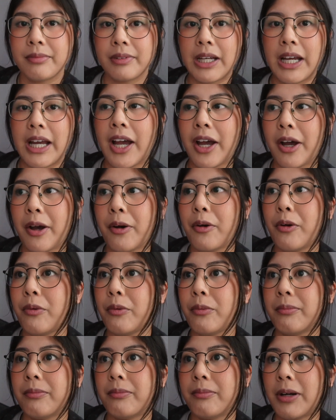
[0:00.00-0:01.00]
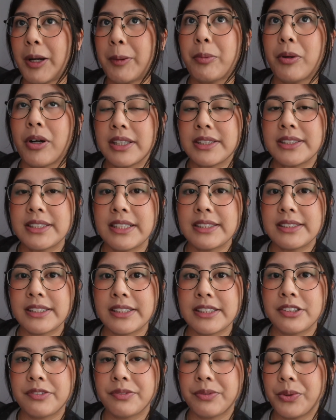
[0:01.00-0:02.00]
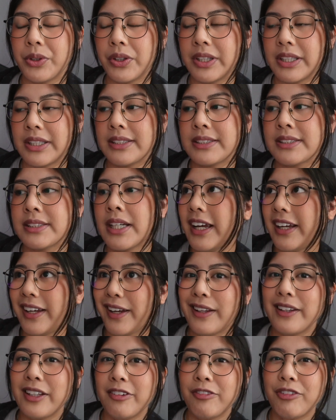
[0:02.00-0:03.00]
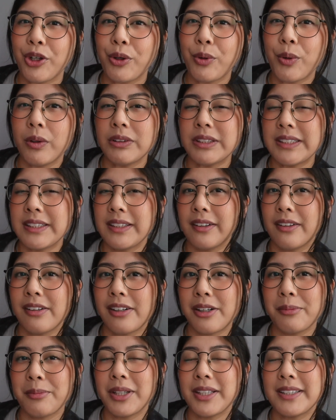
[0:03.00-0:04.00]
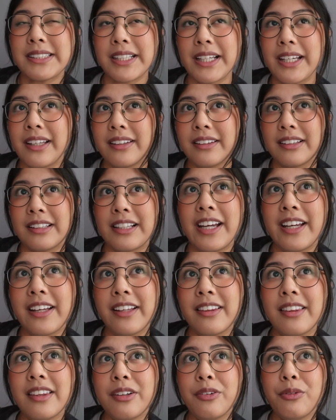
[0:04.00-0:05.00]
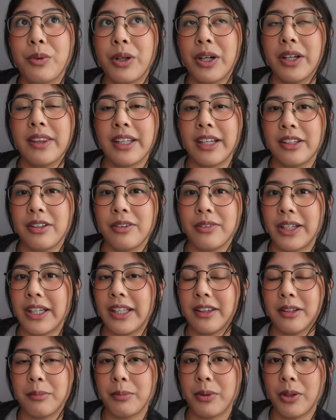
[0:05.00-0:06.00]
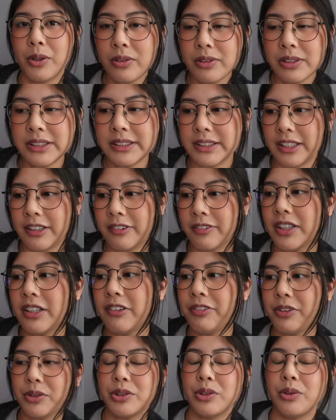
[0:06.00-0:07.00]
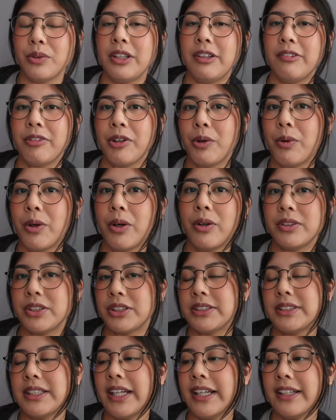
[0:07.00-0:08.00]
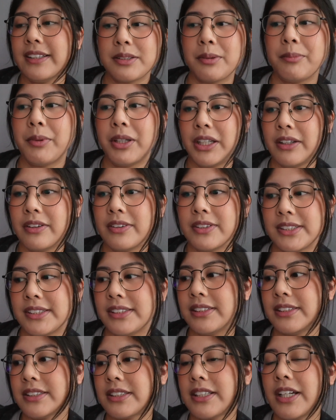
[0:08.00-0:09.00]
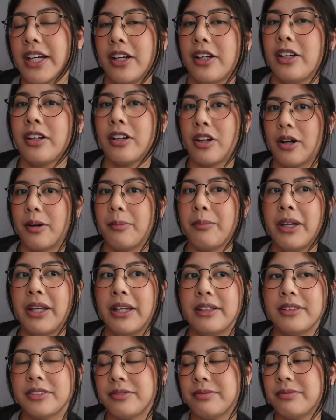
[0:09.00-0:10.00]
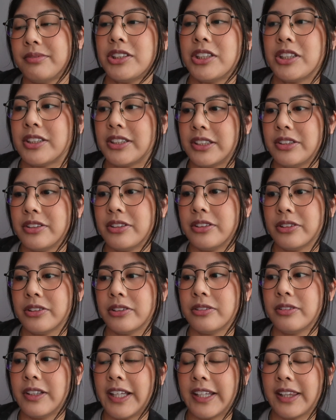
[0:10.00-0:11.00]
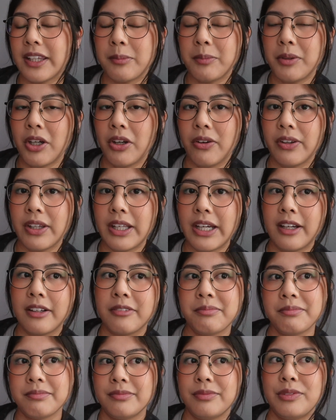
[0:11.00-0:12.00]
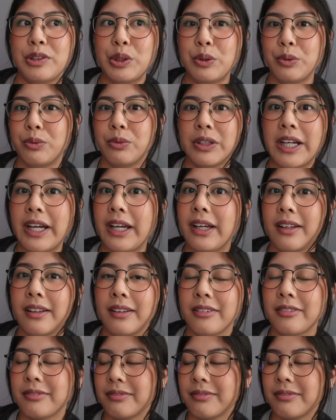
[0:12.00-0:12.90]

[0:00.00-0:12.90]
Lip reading: how my process is for this. Again, leave your quotes in the comments and like the one that you like the most. Even if you do leave a quote, just like somebody else's comment, just to let them know that you like